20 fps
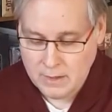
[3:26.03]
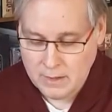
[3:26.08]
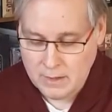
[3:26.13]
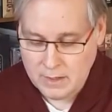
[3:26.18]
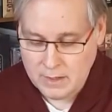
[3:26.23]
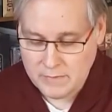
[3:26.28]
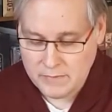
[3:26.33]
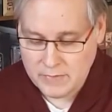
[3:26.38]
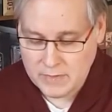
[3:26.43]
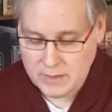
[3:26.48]

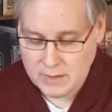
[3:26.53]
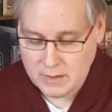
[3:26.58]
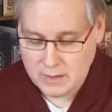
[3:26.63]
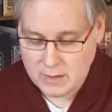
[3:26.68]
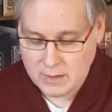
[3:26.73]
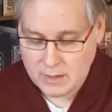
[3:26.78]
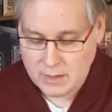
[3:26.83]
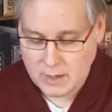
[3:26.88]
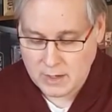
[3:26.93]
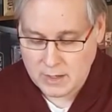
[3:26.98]
If
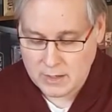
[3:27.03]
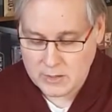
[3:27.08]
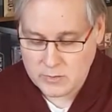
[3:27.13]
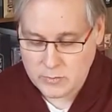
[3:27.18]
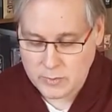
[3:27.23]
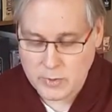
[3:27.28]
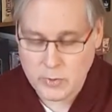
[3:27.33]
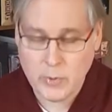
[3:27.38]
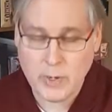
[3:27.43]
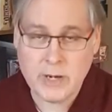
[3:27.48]
the card
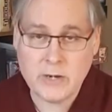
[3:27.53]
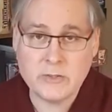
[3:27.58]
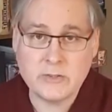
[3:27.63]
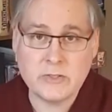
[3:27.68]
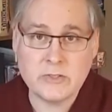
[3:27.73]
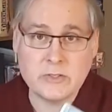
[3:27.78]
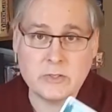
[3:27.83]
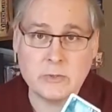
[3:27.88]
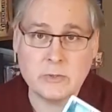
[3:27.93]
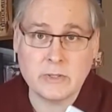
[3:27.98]
requires a
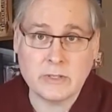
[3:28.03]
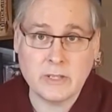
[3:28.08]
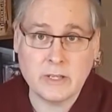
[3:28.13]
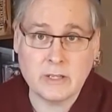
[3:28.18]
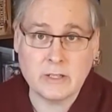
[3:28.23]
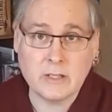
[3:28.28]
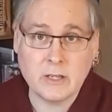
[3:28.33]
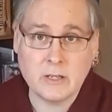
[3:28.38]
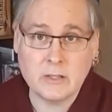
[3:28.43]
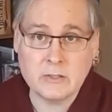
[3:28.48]
certain
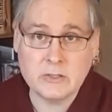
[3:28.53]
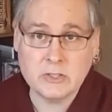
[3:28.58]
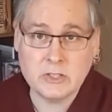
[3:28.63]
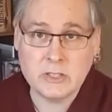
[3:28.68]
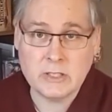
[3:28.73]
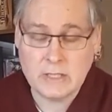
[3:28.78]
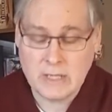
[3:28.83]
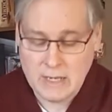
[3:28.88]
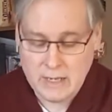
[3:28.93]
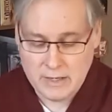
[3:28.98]

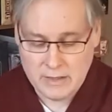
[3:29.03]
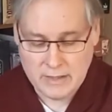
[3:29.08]
technology,